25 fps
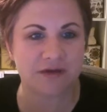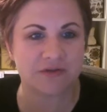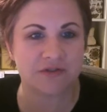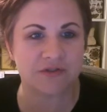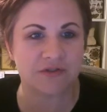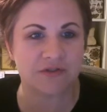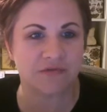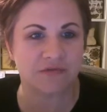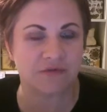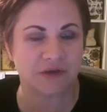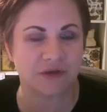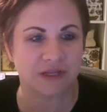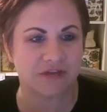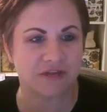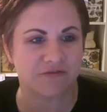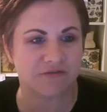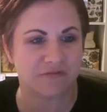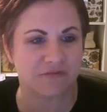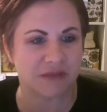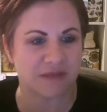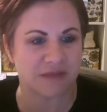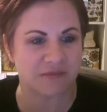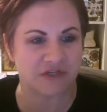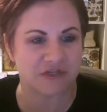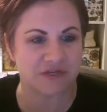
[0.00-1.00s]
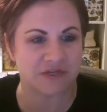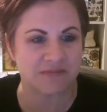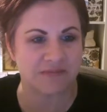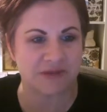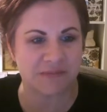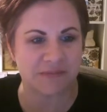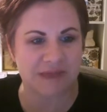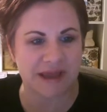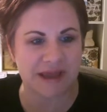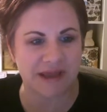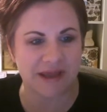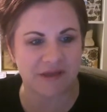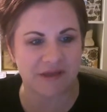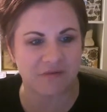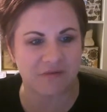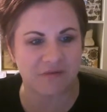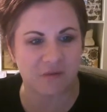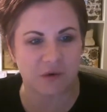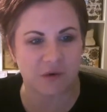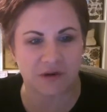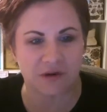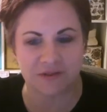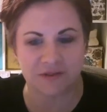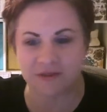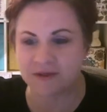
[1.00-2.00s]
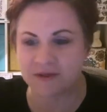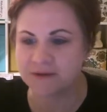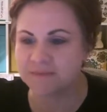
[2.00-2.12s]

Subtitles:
so forgive me. I'm jumping back and forth.